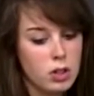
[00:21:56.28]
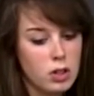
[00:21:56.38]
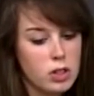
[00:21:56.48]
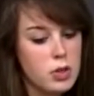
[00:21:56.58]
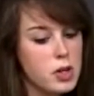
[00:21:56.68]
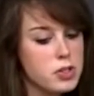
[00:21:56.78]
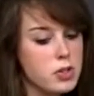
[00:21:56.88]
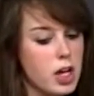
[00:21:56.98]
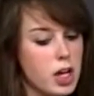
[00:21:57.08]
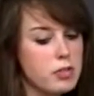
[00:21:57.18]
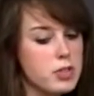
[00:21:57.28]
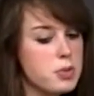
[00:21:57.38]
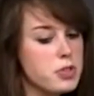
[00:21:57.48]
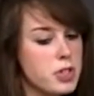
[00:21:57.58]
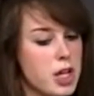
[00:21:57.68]
You also have, as we
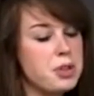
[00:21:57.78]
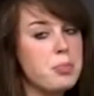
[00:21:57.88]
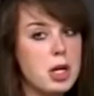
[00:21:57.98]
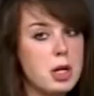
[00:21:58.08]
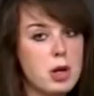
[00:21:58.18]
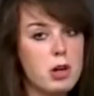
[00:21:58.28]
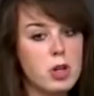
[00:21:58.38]
were saying, the minimum